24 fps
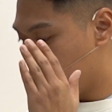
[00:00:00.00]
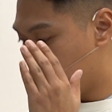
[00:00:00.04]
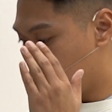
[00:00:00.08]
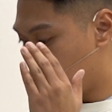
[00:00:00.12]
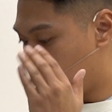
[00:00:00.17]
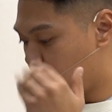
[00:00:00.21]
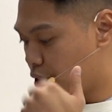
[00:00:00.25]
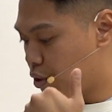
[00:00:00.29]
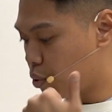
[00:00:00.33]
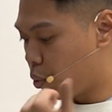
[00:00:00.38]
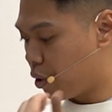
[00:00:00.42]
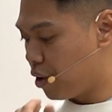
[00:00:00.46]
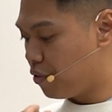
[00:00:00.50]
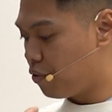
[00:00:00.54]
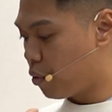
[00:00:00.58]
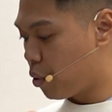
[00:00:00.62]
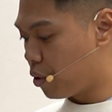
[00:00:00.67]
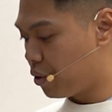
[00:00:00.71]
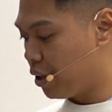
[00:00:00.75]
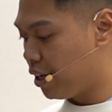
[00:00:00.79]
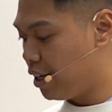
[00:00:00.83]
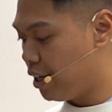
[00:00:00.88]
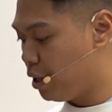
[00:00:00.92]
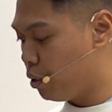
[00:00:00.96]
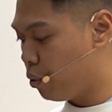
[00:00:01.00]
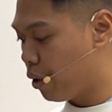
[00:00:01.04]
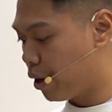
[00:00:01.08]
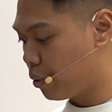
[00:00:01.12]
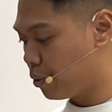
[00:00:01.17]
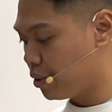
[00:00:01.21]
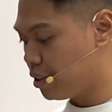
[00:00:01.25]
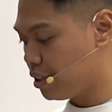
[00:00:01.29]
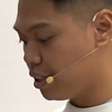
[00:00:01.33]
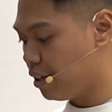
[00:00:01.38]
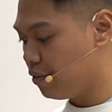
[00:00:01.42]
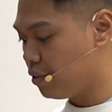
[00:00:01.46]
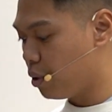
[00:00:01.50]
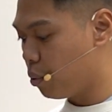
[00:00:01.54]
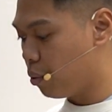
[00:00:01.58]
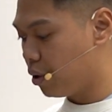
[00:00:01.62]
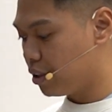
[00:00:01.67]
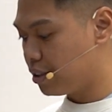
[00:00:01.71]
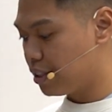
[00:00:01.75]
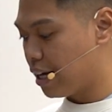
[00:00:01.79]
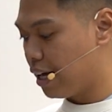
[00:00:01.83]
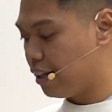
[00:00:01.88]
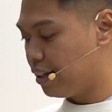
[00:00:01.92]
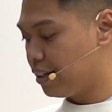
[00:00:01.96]
Verse 24, then he who had received the
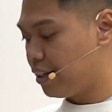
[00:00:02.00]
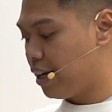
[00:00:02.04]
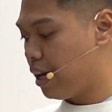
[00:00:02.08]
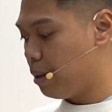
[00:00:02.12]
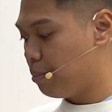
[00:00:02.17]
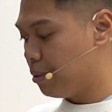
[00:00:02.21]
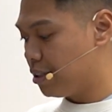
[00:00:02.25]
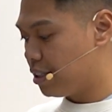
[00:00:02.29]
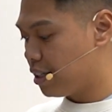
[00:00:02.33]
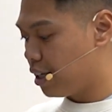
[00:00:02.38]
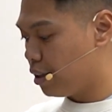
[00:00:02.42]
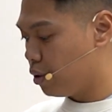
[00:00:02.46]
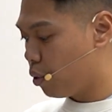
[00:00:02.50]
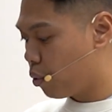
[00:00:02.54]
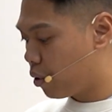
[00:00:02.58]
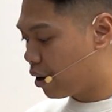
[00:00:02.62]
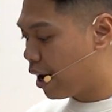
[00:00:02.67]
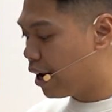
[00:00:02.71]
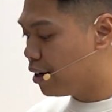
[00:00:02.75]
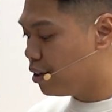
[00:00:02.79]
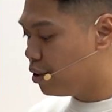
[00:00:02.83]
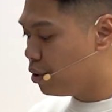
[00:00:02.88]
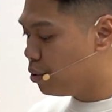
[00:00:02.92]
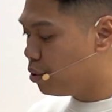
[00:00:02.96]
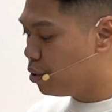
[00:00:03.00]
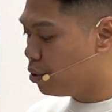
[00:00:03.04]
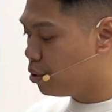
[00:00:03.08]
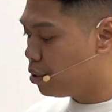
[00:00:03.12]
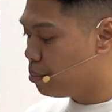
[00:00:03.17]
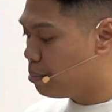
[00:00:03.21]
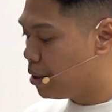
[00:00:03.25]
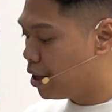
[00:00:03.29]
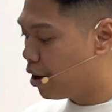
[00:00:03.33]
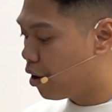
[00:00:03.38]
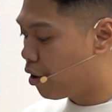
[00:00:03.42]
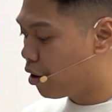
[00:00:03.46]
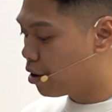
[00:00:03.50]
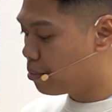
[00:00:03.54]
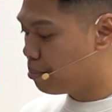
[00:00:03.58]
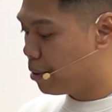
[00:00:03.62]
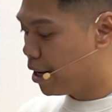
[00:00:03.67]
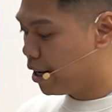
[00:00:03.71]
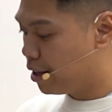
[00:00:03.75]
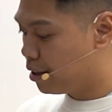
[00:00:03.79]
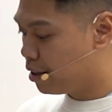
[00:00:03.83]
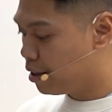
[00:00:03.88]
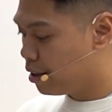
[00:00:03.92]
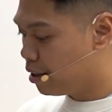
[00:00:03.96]
one talent came and said, Lord, I knew you to be a hard
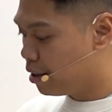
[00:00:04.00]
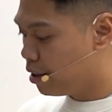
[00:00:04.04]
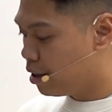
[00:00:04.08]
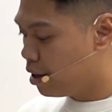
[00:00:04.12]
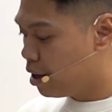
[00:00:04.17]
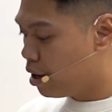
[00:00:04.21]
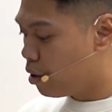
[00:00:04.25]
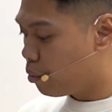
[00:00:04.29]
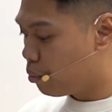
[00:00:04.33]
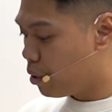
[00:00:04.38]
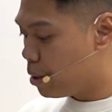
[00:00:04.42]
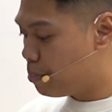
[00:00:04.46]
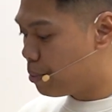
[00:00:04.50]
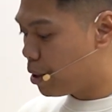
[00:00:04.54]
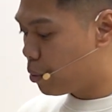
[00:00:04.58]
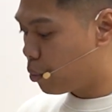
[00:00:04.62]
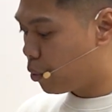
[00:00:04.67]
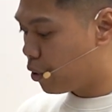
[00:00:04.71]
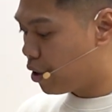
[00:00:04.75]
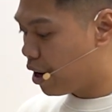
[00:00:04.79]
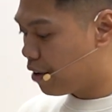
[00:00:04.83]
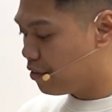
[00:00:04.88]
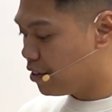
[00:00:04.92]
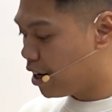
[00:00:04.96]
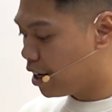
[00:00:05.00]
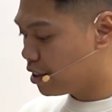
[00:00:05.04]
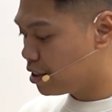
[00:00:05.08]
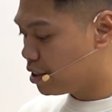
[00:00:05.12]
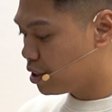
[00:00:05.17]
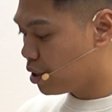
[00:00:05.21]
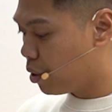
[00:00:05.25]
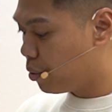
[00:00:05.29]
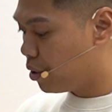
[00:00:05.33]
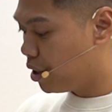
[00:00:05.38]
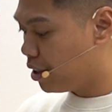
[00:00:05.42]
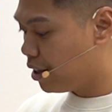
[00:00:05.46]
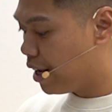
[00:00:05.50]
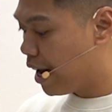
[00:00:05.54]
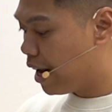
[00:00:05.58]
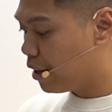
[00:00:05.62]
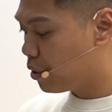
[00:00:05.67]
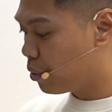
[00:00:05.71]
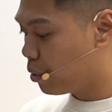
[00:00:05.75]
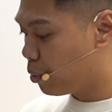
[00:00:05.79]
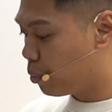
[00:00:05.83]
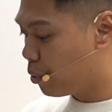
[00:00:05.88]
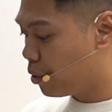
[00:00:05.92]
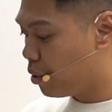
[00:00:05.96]
man, reaping where you have not sown and
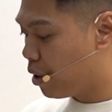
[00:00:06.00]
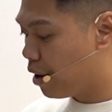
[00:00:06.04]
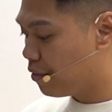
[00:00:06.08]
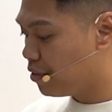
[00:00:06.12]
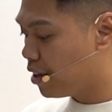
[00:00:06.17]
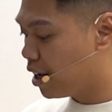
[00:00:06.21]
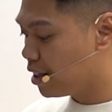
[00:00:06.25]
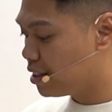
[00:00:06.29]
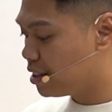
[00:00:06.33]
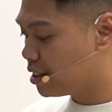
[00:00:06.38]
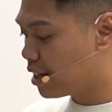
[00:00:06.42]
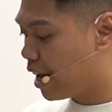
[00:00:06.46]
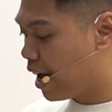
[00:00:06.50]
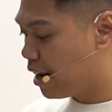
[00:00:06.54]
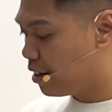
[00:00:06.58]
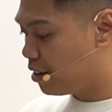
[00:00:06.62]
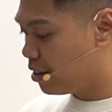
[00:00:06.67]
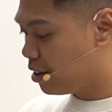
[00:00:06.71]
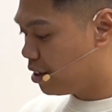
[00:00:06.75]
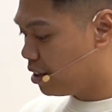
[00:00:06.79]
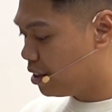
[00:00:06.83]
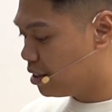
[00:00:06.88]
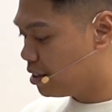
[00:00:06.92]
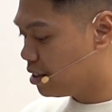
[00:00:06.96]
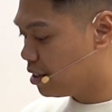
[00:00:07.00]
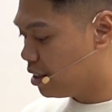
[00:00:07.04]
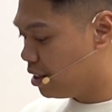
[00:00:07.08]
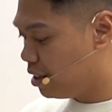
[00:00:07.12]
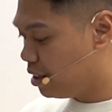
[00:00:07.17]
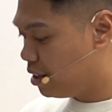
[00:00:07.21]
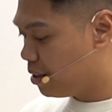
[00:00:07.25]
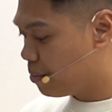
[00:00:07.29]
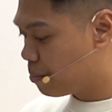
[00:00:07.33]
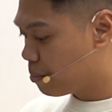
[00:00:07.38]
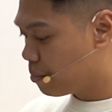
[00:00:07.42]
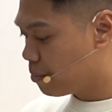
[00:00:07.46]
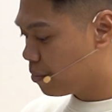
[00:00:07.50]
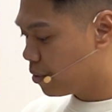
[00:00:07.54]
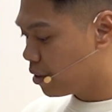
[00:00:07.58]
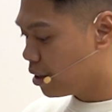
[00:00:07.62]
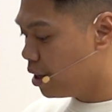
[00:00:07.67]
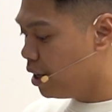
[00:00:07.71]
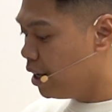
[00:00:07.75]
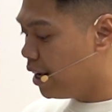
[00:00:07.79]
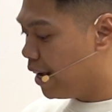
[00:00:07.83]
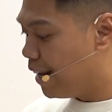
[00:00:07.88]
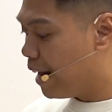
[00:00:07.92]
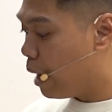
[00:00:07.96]
gathering where you have not scattered seed.
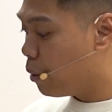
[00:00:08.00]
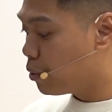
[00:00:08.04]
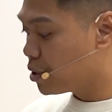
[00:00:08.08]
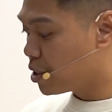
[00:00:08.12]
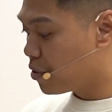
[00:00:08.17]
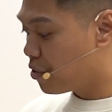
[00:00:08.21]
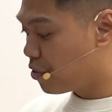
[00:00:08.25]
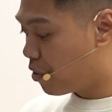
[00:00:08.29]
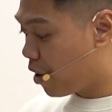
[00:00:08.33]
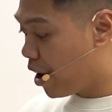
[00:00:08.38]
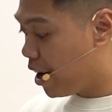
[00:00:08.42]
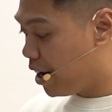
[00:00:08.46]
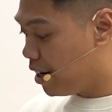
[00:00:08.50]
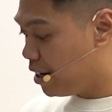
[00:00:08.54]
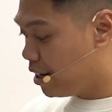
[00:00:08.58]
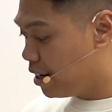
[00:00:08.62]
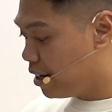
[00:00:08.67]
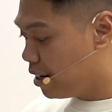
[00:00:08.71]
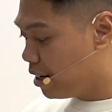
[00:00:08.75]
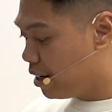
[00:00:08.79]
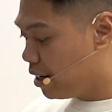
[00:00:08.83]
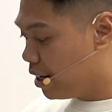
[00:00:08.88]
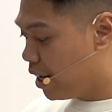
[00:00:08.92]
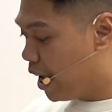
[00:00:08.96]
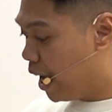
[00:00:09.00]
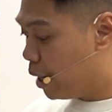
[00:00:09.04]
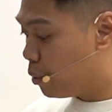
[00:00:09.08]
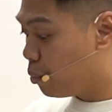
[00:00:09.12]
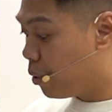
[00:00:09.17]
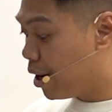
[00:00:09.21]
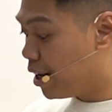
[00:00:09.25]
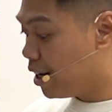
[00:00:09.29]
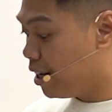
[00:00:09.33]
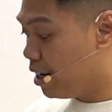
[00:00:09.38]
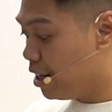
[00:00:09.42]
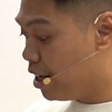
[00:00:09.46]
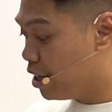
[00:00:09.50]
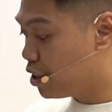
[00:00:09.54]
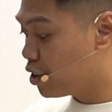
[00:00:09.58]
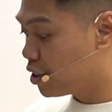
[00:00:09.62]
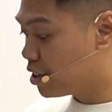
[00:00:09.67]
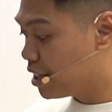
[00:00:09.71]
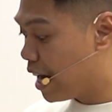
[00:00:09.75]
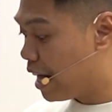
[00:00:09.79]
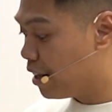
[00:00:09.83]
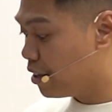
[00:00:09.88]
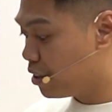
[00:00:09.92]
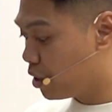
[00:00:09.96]
And I was afraid and went and hid your
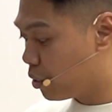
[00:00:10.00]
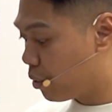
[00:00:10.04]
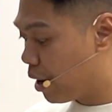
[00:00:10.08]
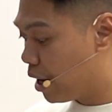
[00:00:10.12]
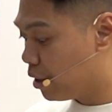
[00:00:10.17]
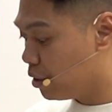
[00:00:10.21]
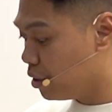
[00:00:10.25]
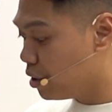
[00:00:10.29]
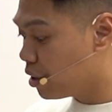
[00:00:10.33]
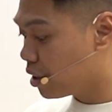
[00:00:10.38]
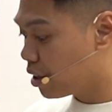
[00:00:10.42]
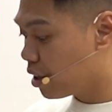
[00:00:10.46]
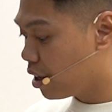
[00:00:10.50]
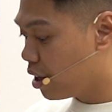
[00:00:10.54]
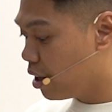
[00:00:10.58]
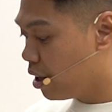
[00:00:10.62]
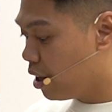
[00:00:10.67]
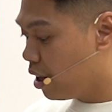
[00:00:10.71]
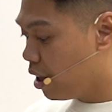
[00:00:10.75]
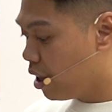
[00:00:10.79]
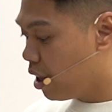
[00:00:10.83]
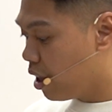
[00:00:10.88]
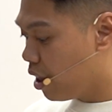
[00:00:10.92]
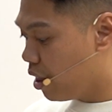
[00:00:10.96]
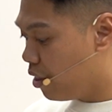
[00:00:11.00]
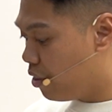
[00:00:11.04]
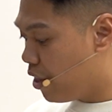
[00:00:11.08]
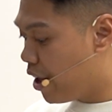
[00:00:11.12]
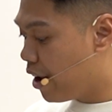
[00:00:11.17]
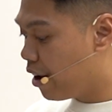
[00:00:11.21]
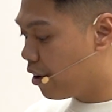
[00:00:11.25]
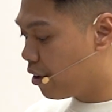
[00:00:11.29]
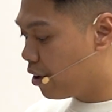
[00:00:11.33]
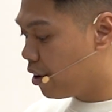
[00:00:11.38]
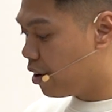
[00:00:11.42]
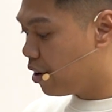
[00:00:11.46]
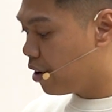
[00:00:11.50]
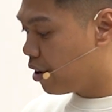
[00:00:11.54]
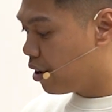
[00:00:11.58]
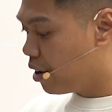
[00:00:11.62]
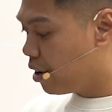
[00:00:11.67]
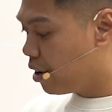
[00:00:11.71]
talent in the ground. Look, there